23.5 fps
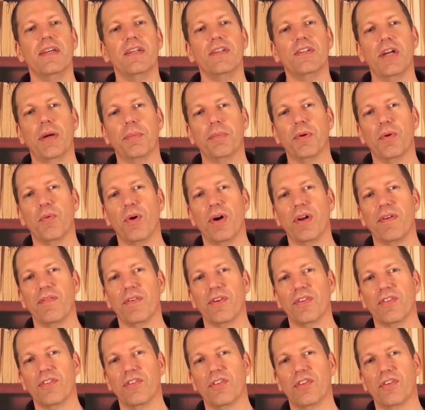Chapter one,
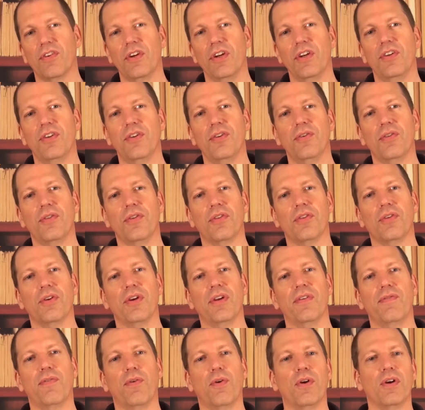verses thirty-two through
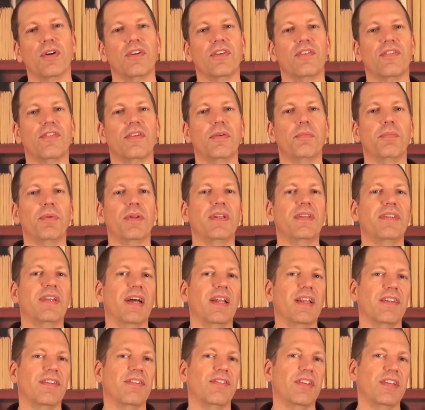thirty-four just simply
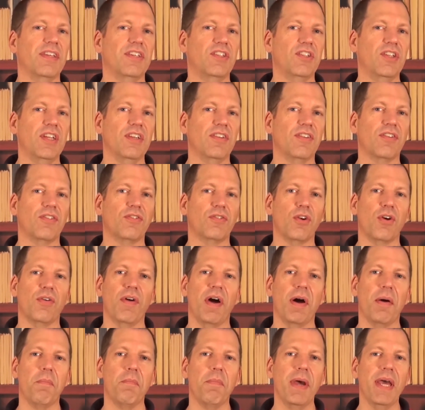tell us that Jesus drove
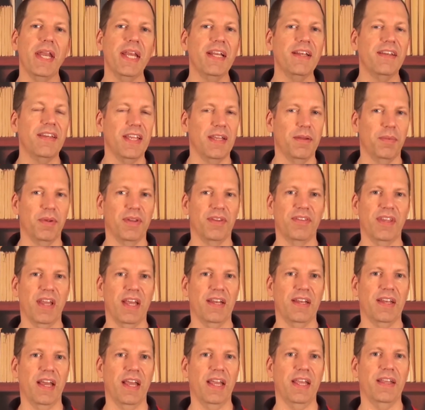out many demons
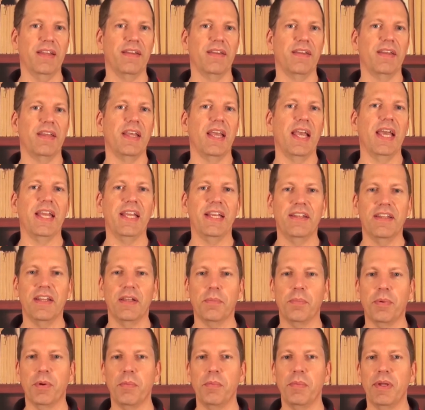that night, and he
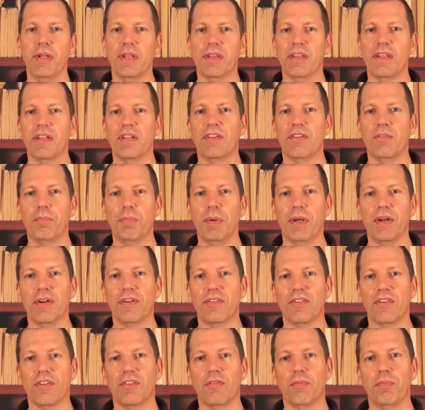didn't permit the spirits
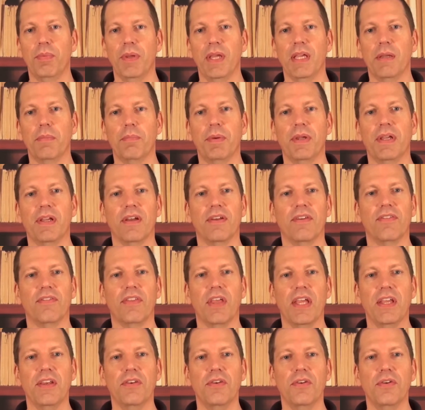to speak because
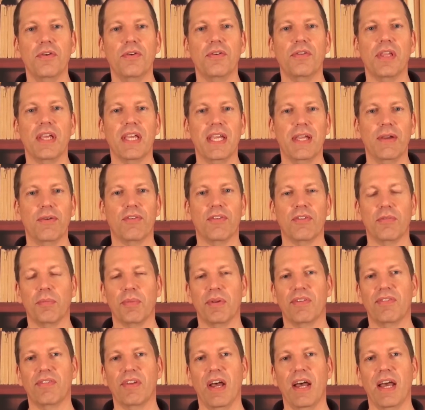they knew that he was the
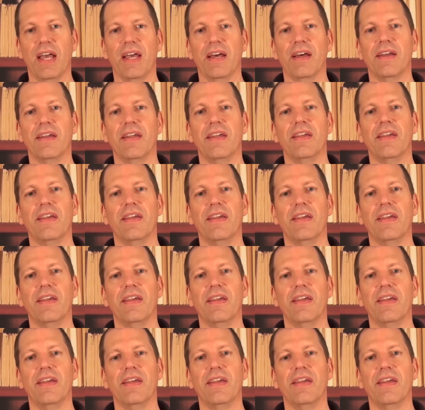Messiah.